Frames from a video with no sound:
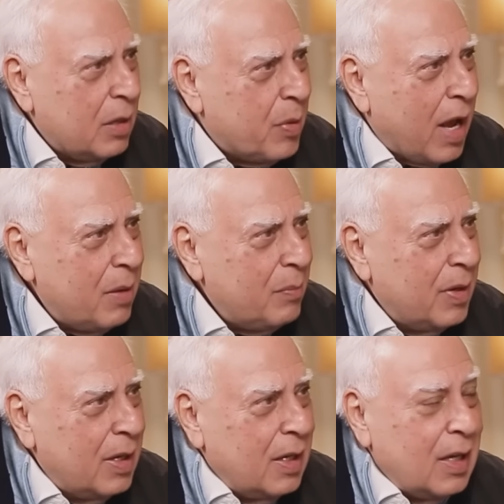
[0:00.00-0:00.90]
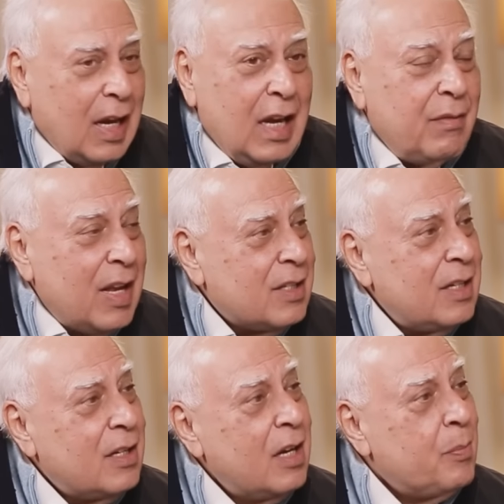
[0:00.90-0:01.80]
a bribe, invest
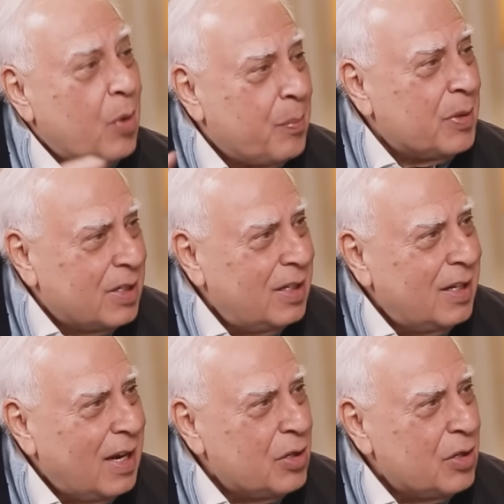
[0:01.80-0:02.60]
it in property